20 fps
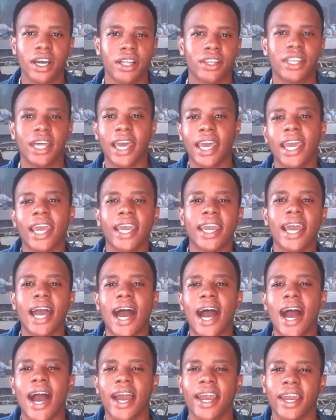the
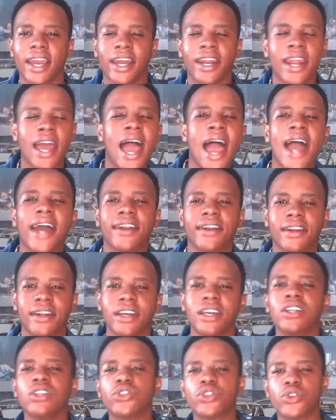AI and add it
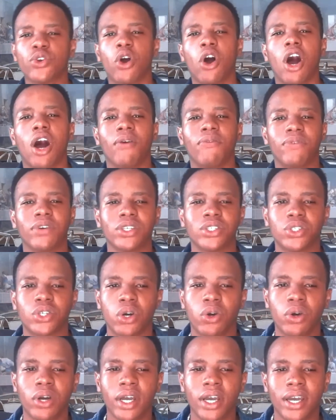into your offer,
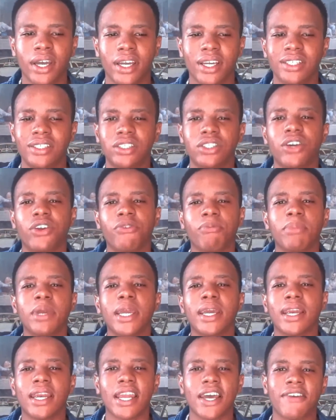so instead of
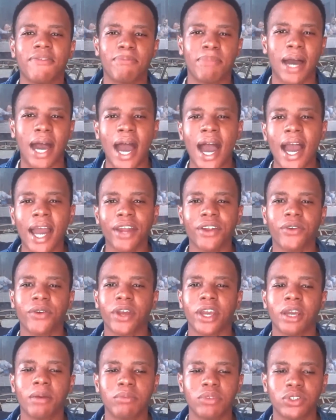being left behind, you're
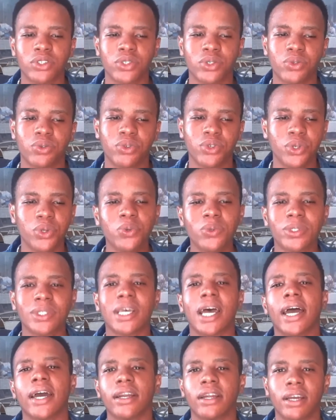able to use
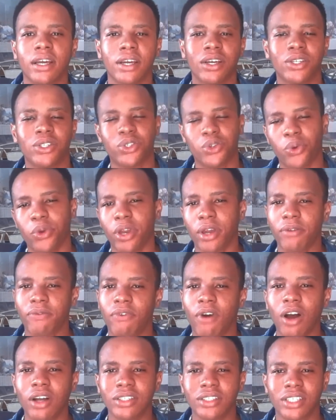that to your
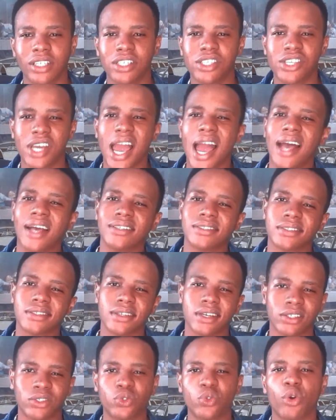advantage as
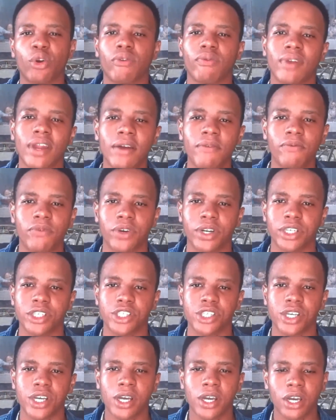a sort of
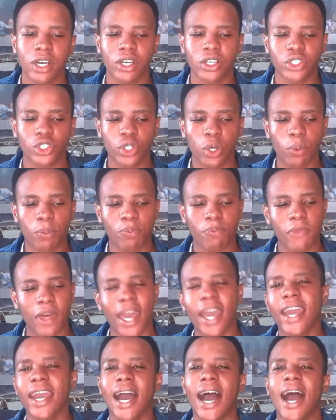leverage. So
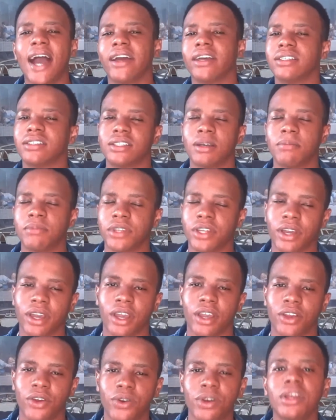AI is
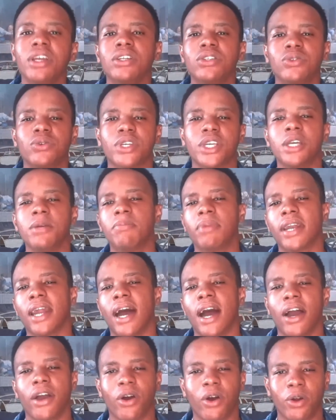something you need to keep an
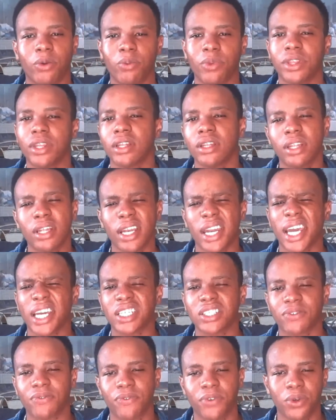eye on within the
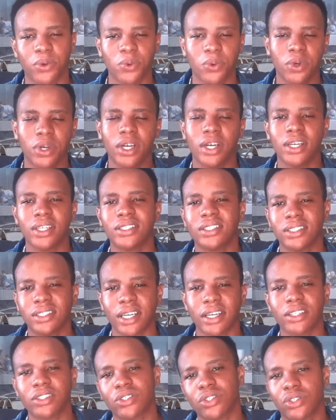next few
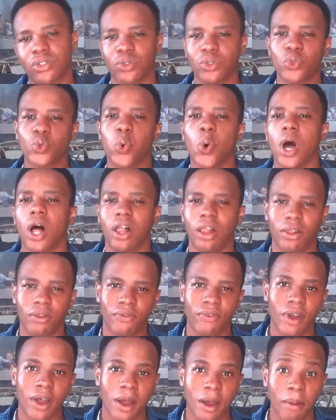6 to 12
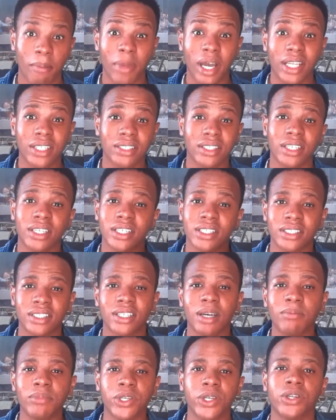months, and it's
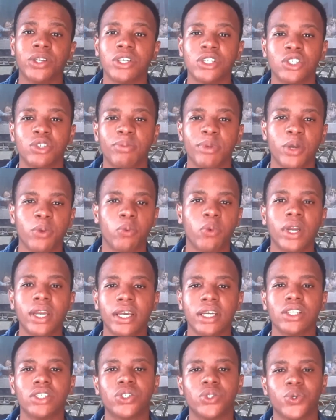something you need to be
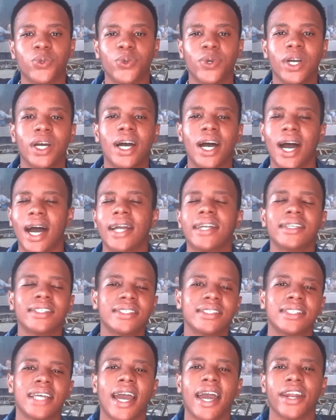willing to
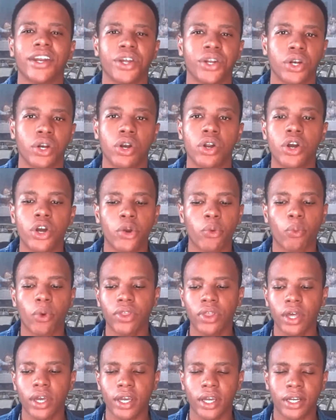understand and learn,
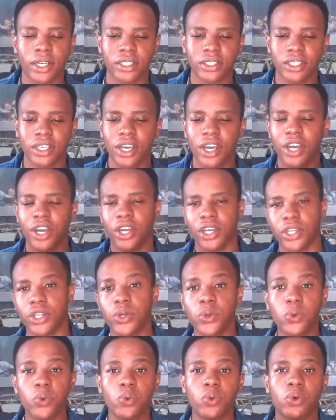whether it is
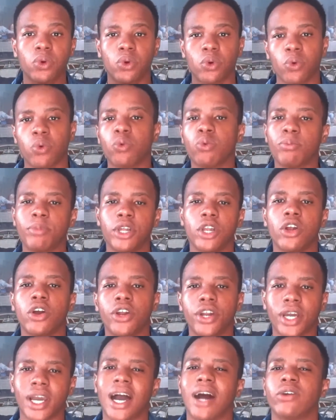you who will be
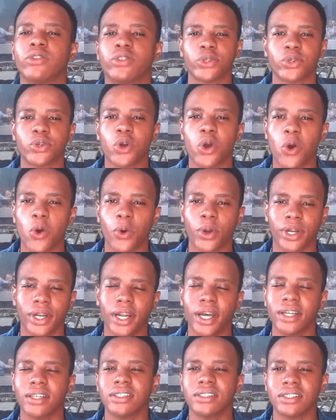learning how code and
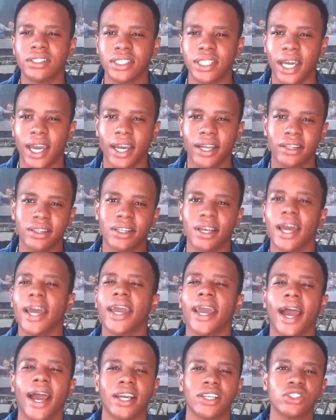understand the
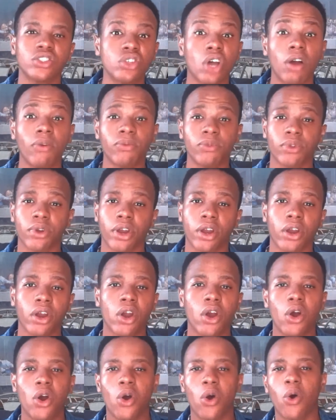AI software,
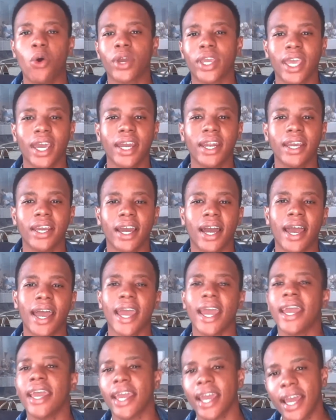or getting an
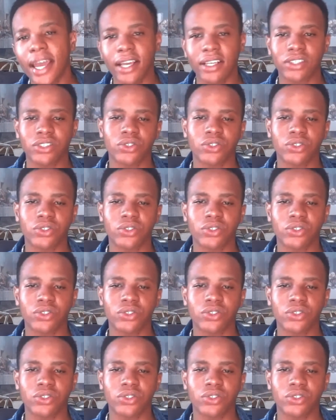AS